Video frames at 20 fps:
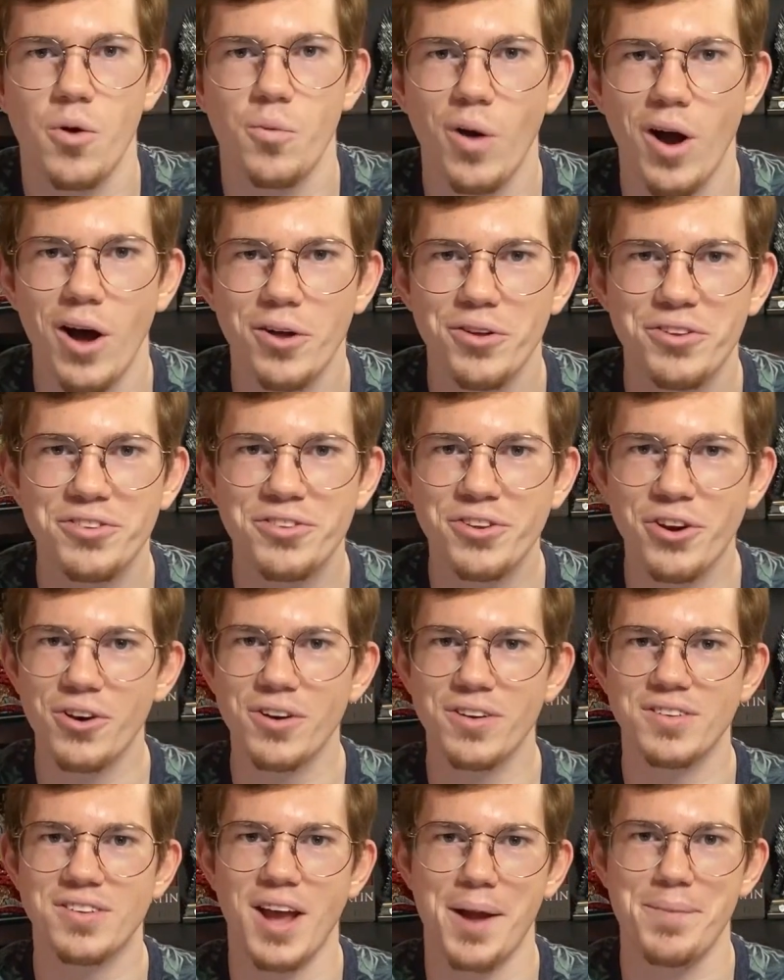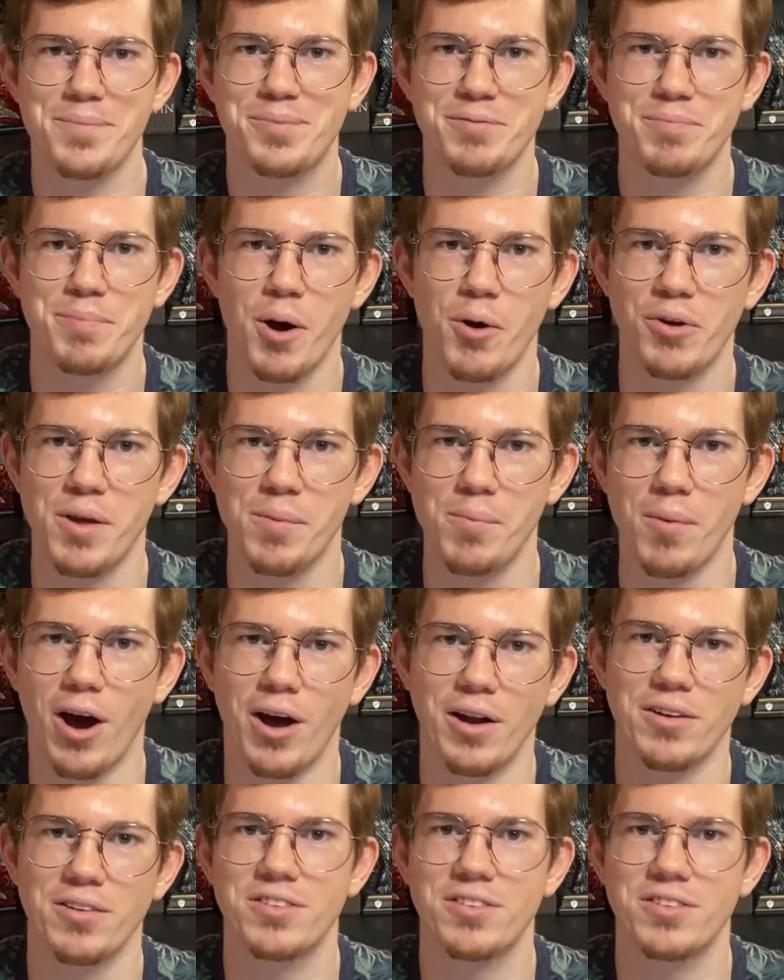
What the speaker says: While certain types of Pokemon,